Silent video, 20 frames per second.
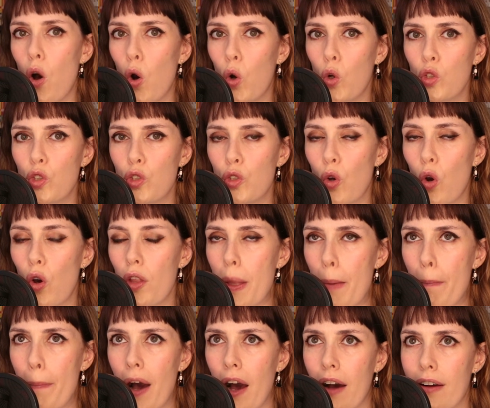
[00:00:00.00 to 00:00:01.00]
Also
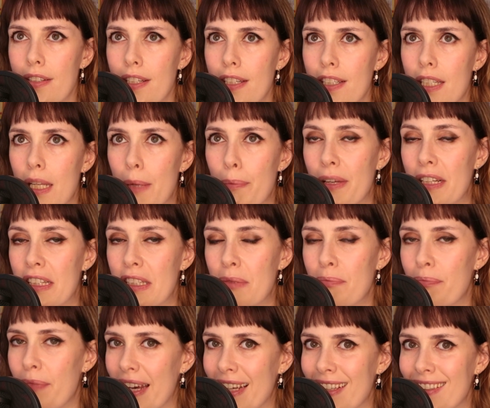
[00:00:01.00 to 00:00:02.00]
the participants'
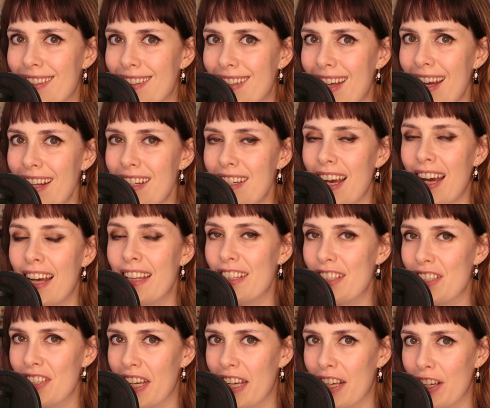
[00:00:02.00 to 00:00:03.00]
mindset and
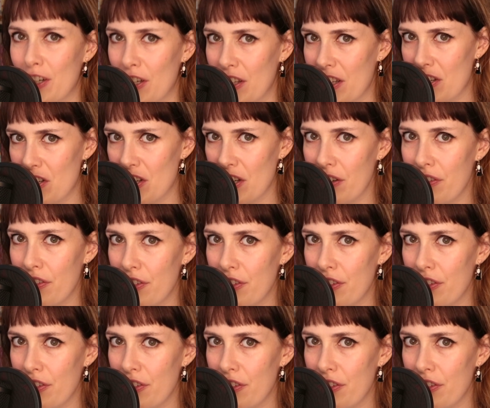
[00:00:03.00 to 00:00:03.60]
the psychology